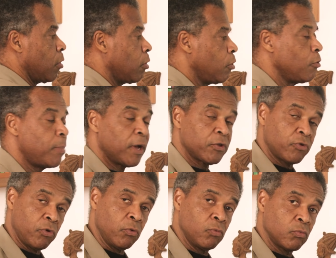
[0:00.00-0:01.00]
about
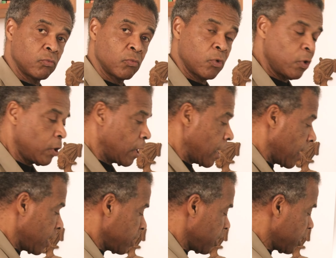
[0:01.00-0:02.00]
you,
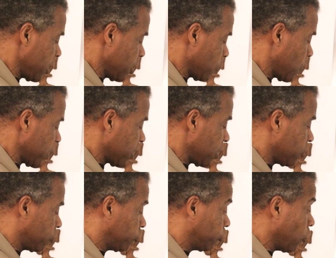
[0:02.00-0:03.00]
and this is what they
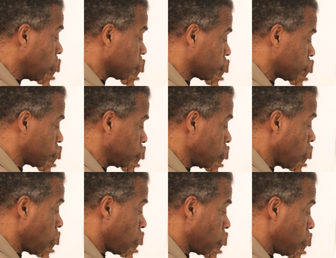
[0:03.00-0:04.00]
don't
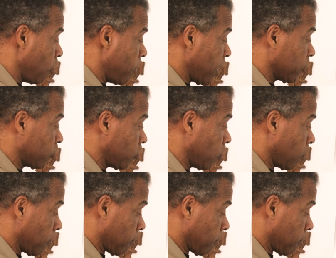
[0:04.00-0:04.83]
know about you.